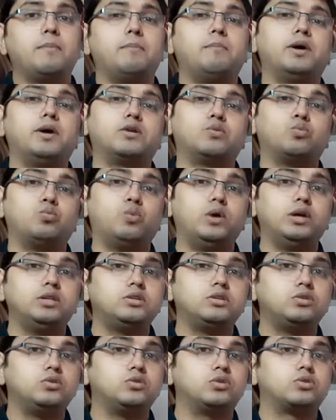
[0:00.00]
but
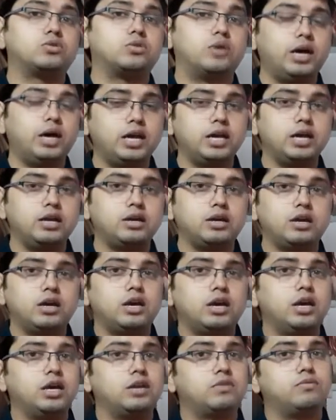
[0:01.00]
once you try it,
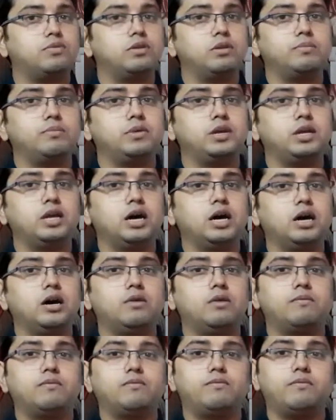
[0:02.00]
it will be
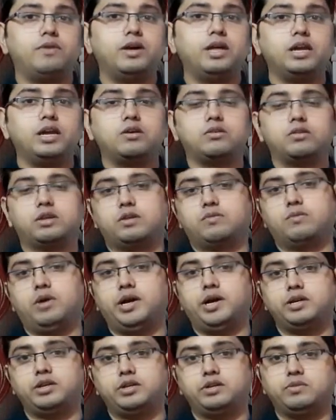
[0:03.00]
a very good
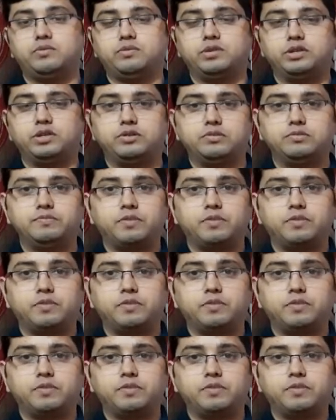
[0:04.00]
advantage for you.